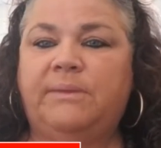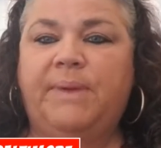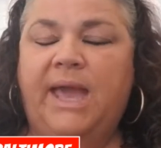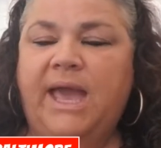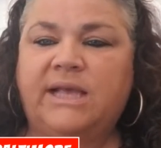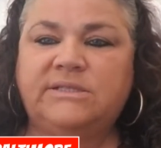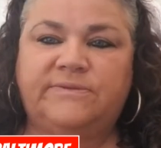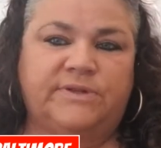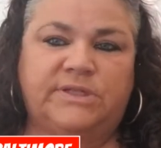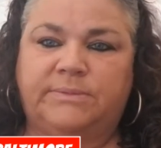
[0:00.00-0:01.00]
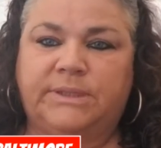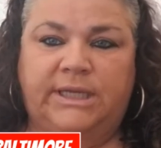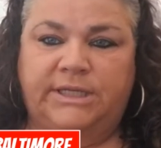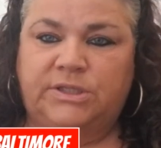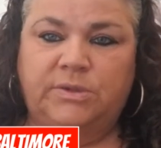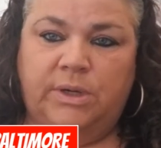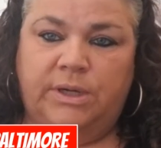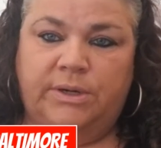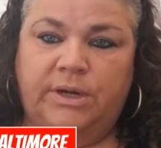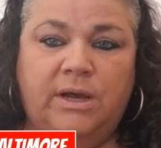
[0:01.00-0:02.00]
pass for something like
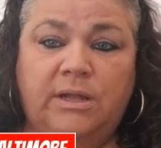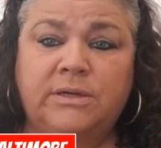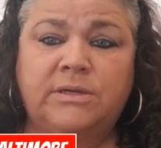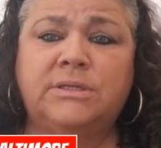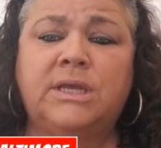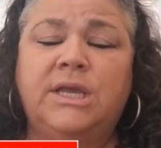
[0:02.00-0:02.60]
$200.